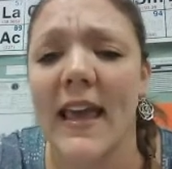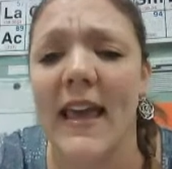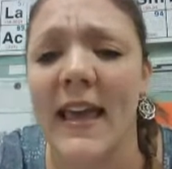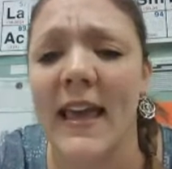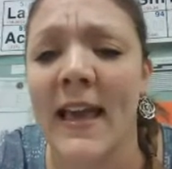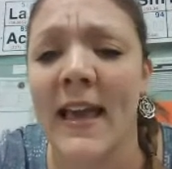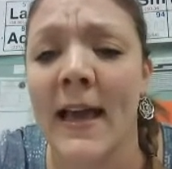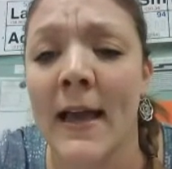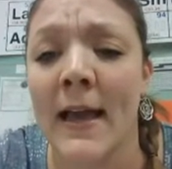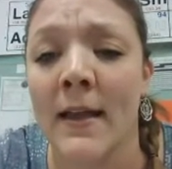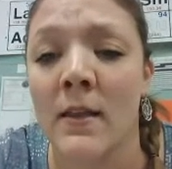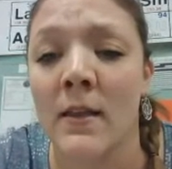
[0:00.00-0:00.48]

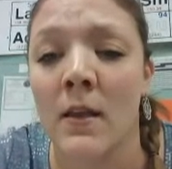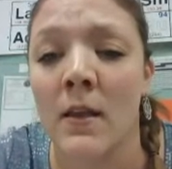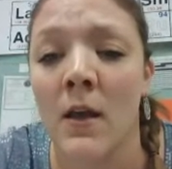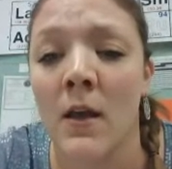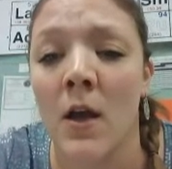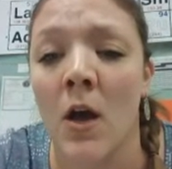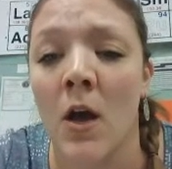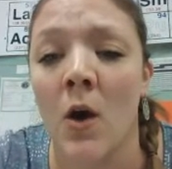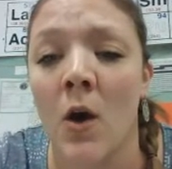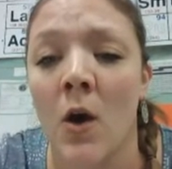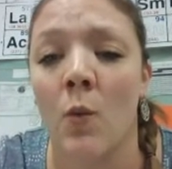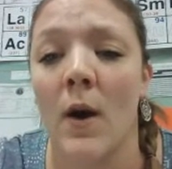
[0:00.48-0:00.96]
And
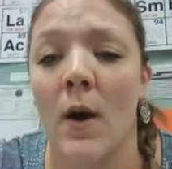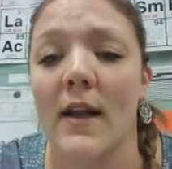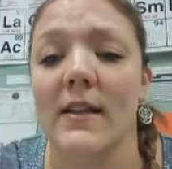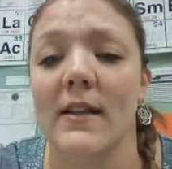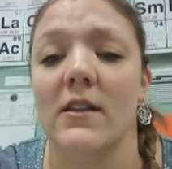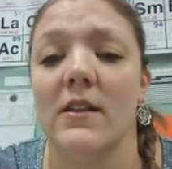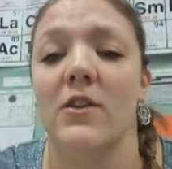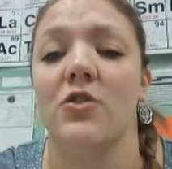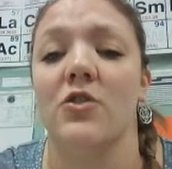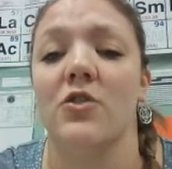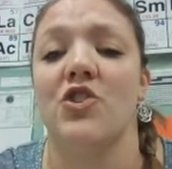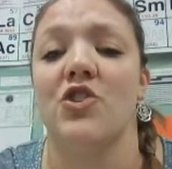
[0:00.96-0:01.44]
why
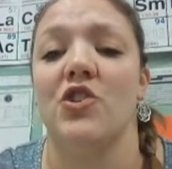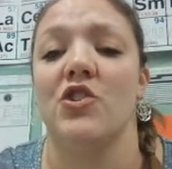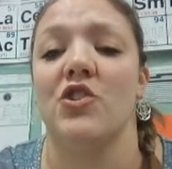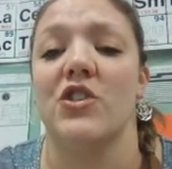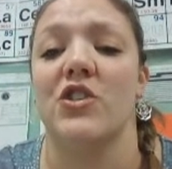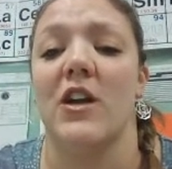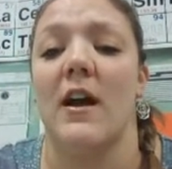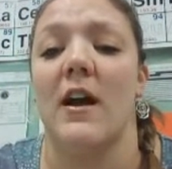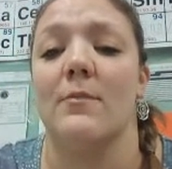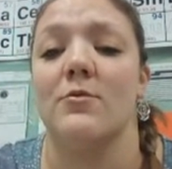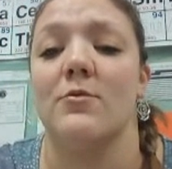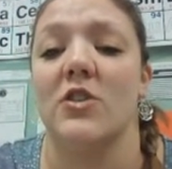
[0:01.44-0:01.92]
did you choose
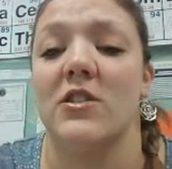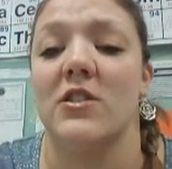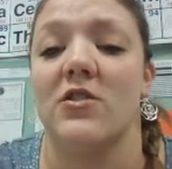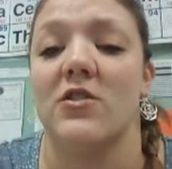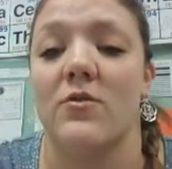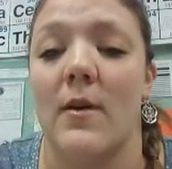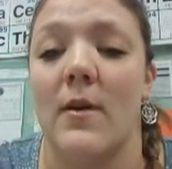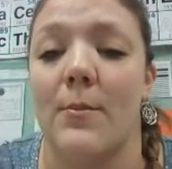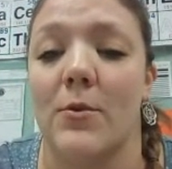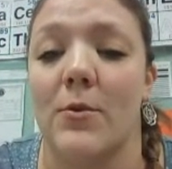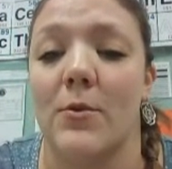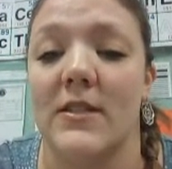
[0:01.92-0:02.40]
your object to
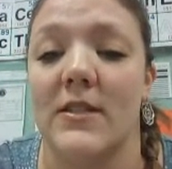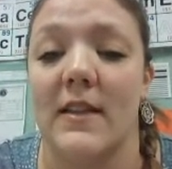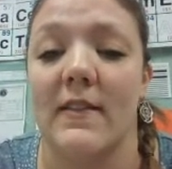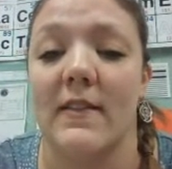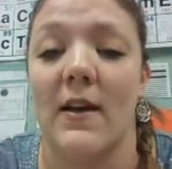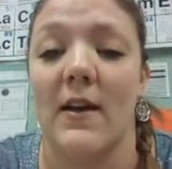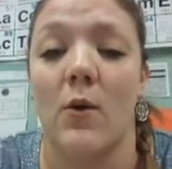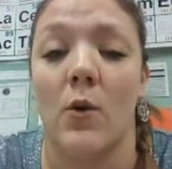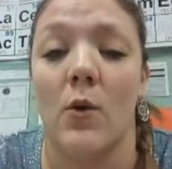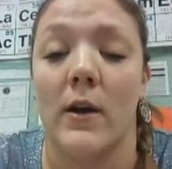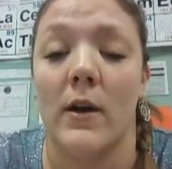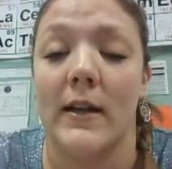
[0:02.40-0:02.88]
represent
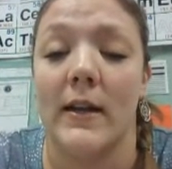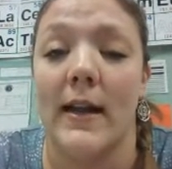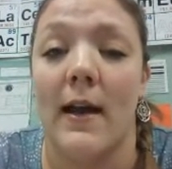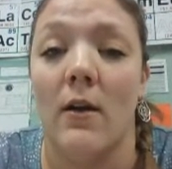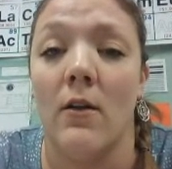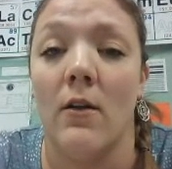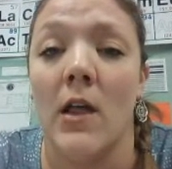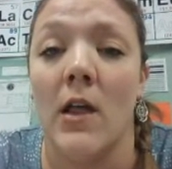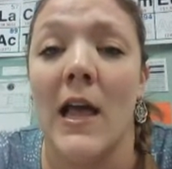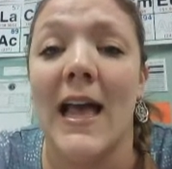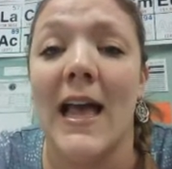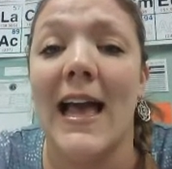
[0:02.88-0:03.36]
that
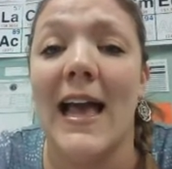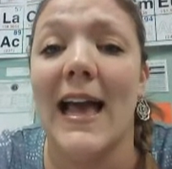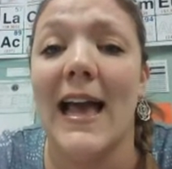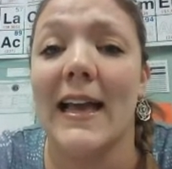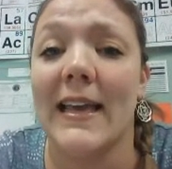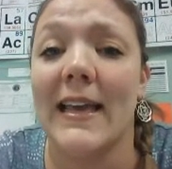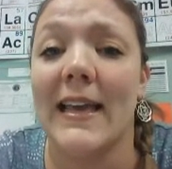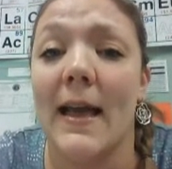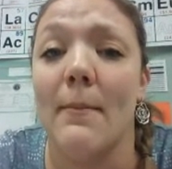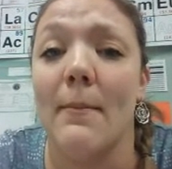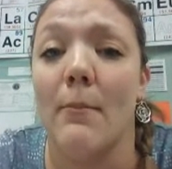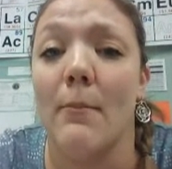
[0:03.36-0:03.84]
organelle?
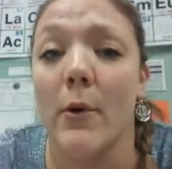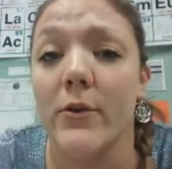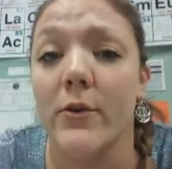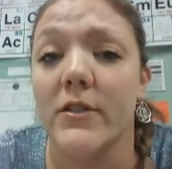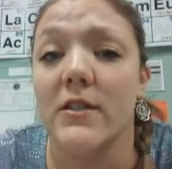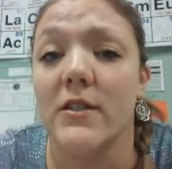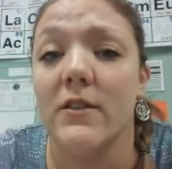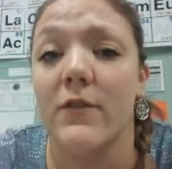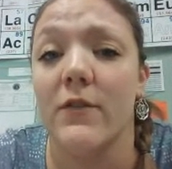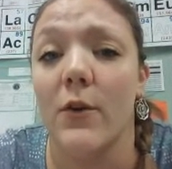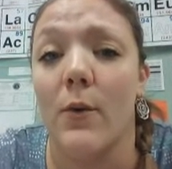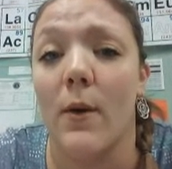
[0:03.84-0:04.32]
Again,
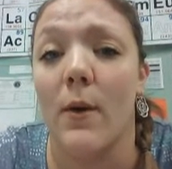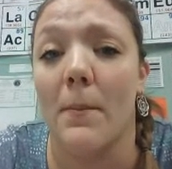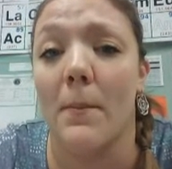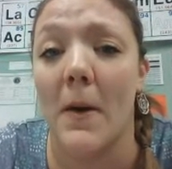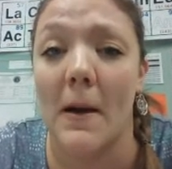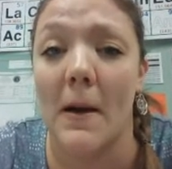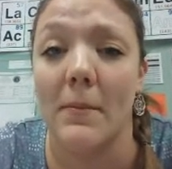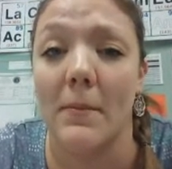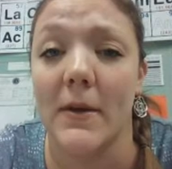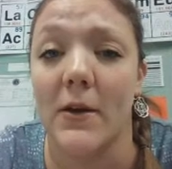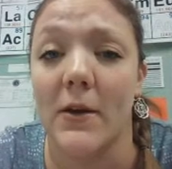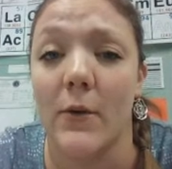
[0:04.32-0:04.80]
most of you are
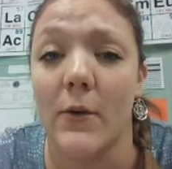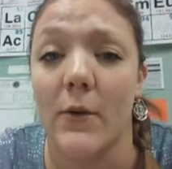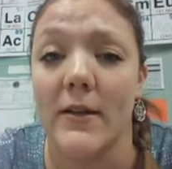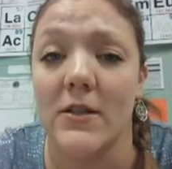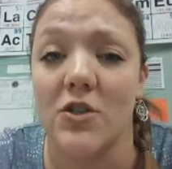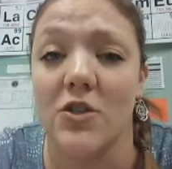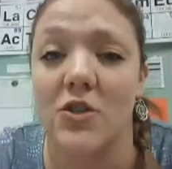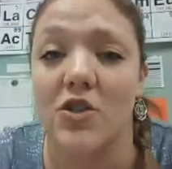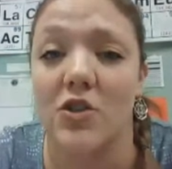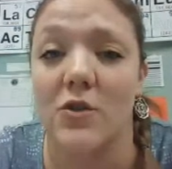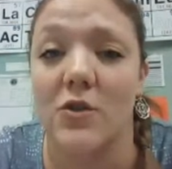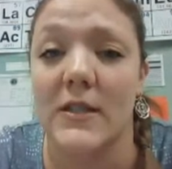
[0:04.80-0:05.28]
probably going
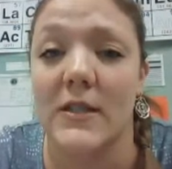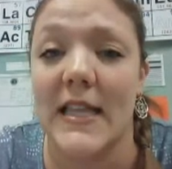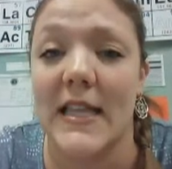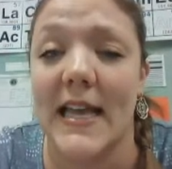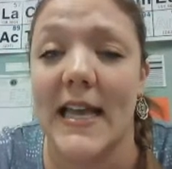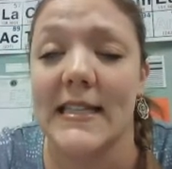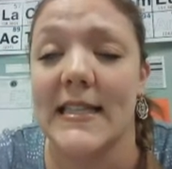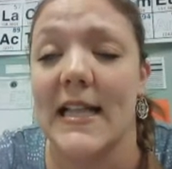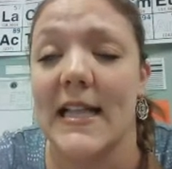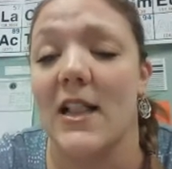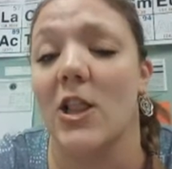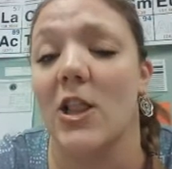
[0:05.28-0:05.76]
to choose
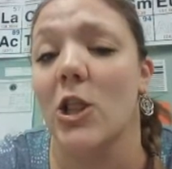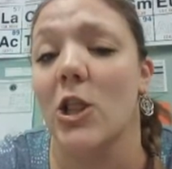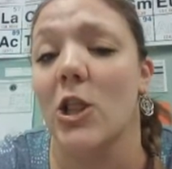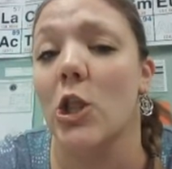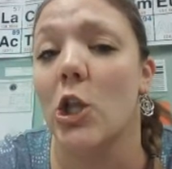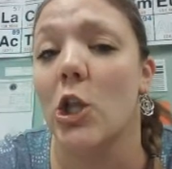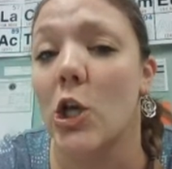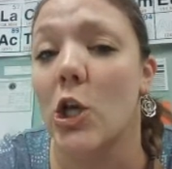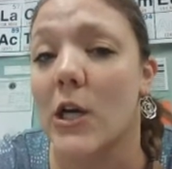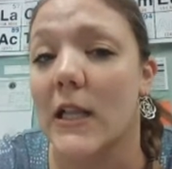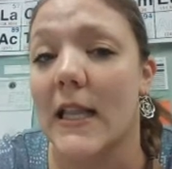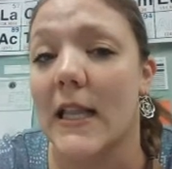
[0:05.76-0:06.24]
things that
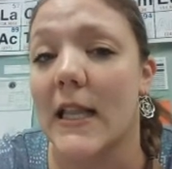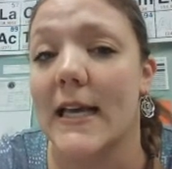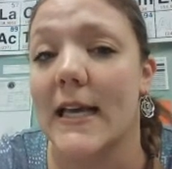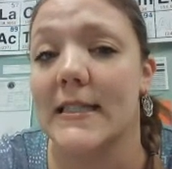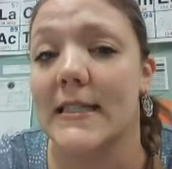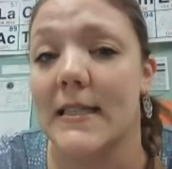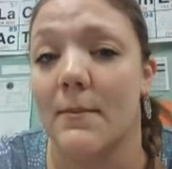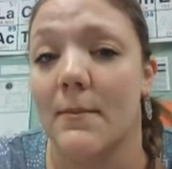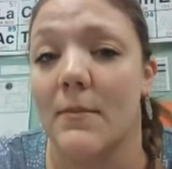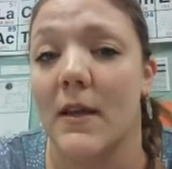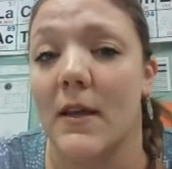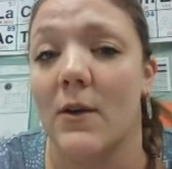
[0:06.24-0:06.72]
look like
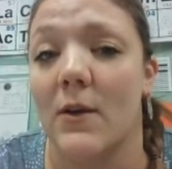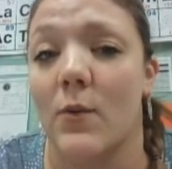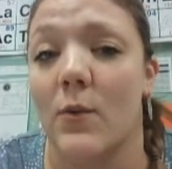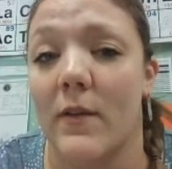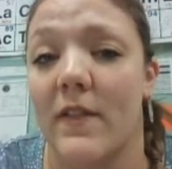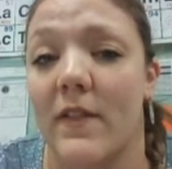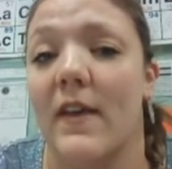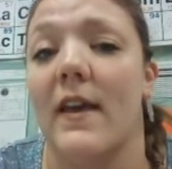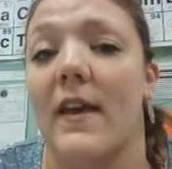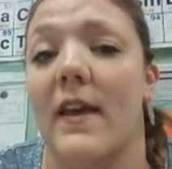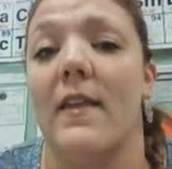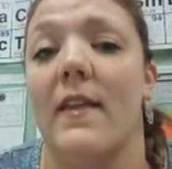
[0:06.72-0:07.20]
something
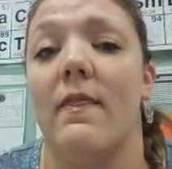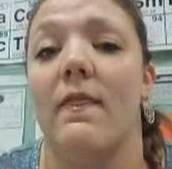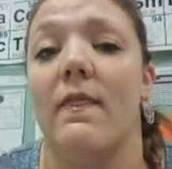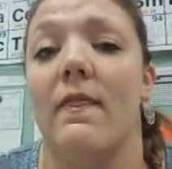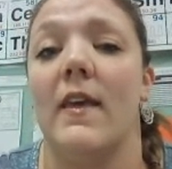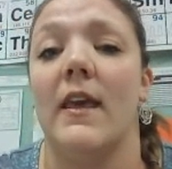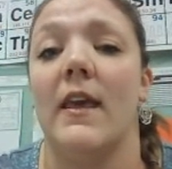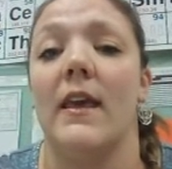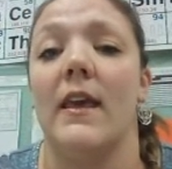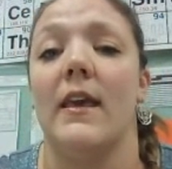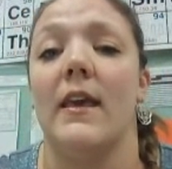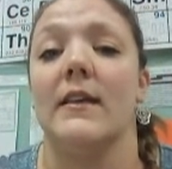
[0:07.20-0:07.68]
within
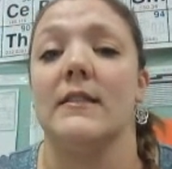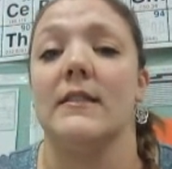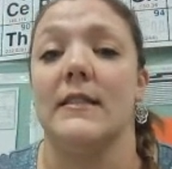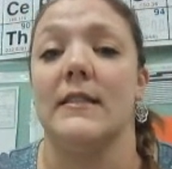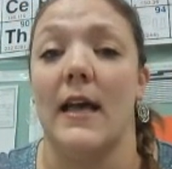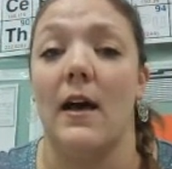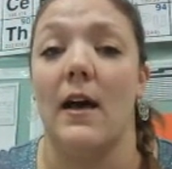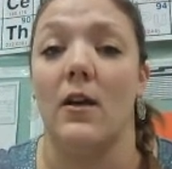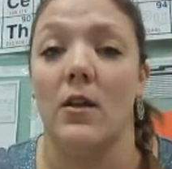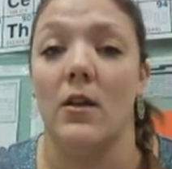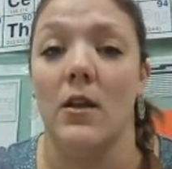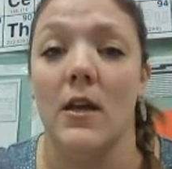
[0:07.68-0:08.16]
the
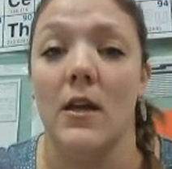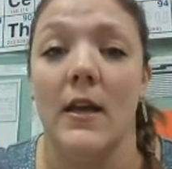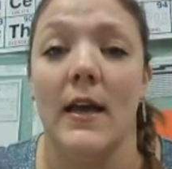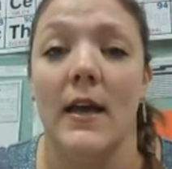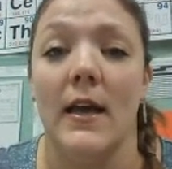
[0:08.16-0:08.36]
cell.